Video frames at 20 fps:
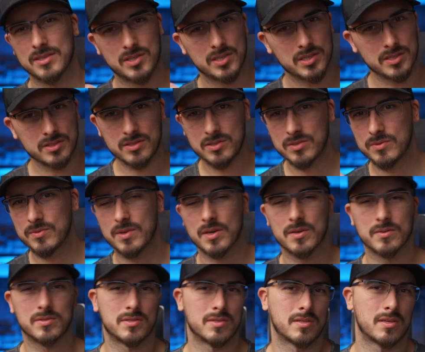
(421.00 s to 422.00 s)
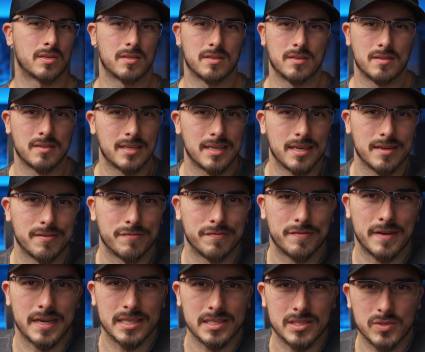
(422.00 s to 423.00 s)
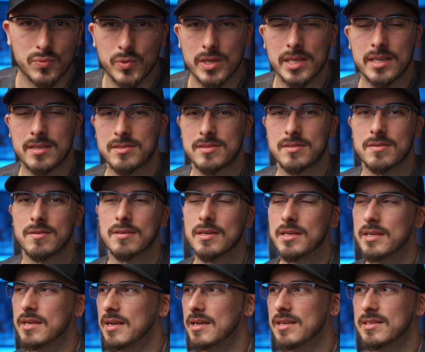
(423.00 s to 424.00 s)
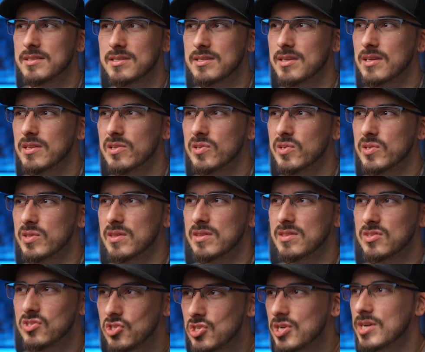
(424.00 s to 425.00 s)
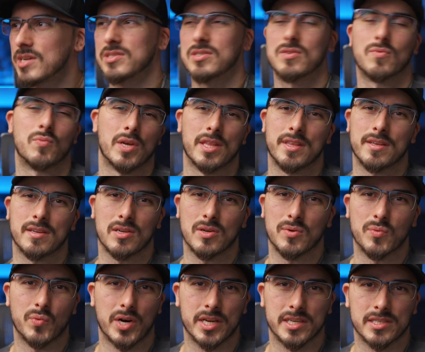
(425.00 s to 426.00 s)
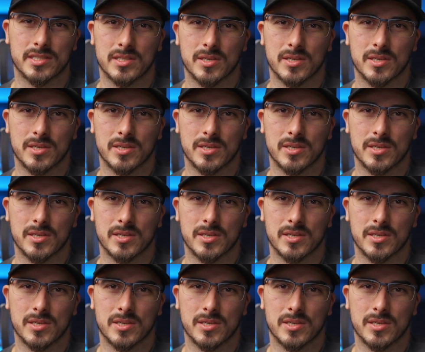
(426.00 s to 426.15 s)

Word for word: Just do those kind of fine tweaks to it and it's gonna look just the way that you want it